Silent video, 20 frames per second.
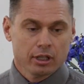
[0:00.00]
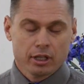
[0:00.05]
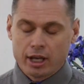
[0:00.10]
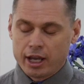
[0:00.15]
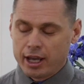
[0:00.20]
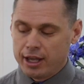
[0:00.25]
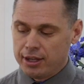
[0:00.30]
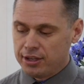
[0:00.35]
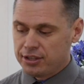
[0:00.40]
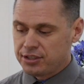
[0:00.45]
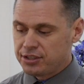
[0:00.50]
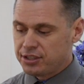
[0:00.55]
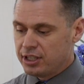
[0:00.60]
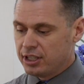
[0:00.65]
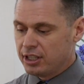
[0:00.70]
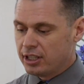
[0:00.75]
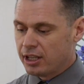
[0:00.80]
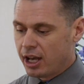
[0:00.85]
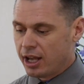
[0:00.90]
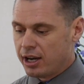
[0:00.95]
And this
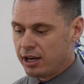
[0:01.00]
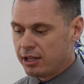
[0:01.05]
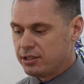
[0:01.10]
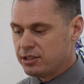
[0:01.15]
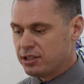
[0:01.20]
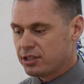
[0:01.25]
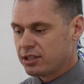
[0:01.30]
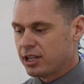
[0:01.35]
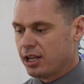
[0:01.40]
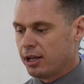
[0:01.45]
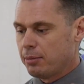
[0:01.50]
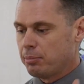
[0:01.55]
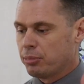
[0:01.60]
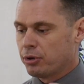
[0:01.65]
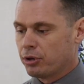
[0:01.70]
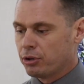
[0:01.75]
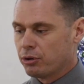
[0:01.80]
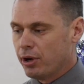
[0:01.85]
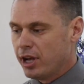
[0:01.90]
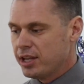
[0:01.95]
thing kind of just kept
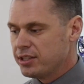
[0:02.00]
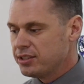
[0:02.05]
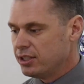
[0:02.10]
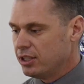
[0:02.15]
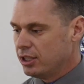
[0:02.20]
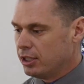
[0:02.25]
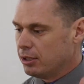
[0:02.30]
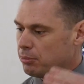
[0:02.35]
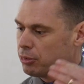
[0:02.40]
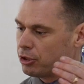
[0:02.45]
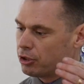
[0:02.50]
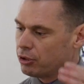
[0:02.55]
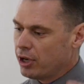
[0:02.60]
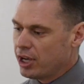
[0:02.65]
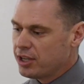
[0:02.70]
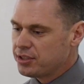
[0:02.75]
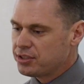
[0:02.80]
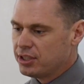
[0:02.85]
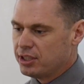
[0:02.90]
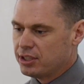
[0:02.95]
progressing and
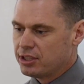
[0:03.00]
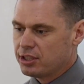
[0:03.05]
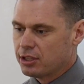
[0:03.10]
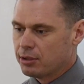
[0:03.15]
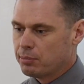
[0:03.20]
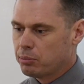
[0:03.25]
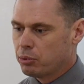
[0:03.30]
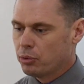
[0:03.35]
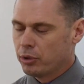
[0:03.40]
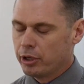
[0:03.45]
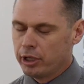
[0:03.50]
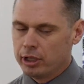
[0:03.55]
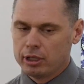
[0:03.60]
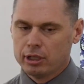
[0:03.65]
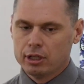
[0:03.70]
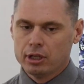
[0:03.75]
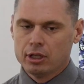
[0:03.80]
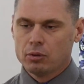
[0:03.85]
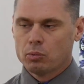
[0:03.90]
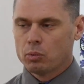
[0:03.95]
progressing to the point
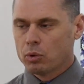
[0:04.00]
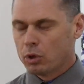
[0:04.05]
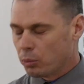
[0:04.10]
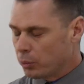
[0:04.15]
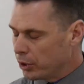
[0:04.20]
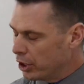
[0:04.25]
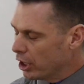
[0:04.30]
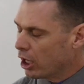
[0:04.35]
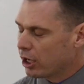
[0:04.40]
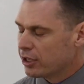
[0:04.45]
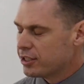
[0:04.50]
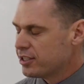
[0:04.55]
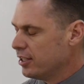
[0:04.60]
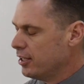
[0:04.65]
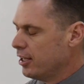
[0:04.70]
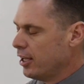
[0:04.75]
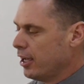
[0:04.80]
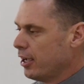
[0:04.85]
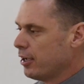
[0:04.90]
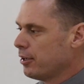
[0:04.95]
where we are
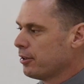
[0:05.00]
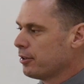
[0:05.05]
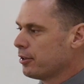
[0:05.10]
today.